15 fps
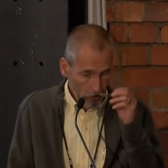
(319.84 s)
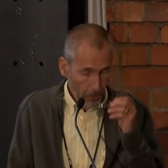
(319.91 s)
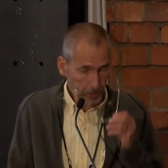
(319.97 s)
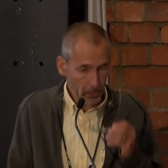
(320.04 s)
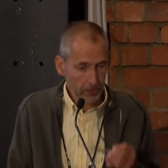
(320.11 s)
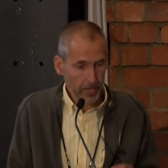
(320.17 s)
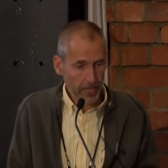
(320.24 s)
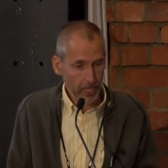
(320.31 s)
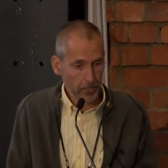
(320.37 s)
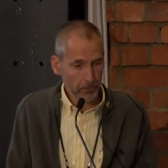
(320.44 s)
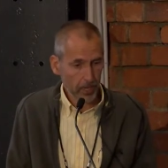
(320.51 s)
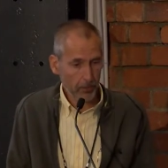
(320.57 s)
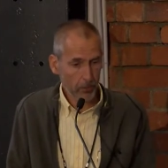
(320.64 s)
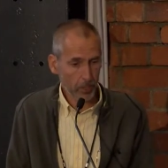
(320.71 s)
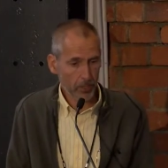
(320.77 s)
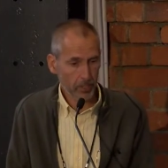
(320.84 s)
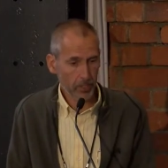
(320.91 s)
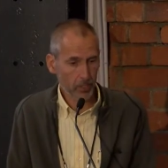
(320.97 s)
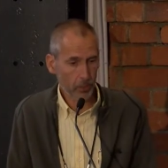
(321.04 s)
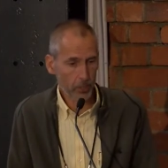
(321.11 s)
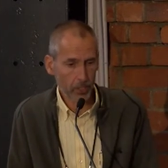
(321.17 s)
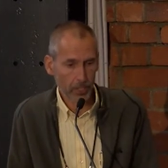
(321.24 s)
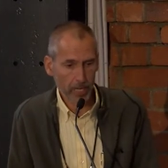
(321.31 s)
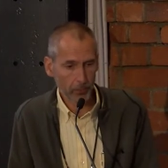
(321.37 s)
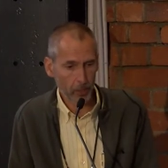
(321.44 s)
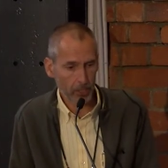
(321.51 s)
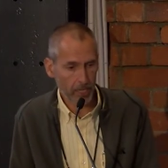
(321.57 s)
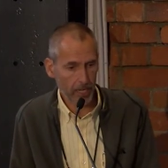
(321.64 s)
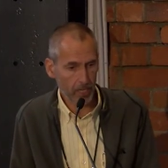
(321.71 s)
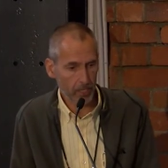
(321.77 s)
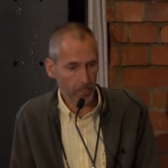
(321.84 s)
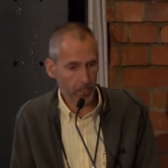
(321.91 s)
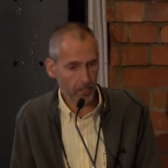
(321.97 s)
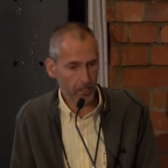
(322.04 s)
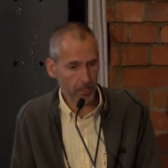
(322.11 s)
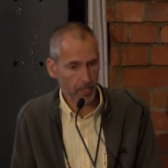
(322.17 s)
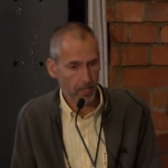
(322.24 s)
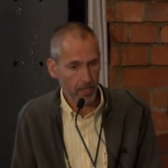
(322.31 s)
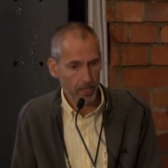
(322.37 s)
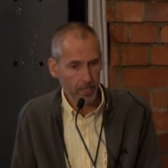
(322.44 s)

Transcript: culture values frameworks, social network analysis,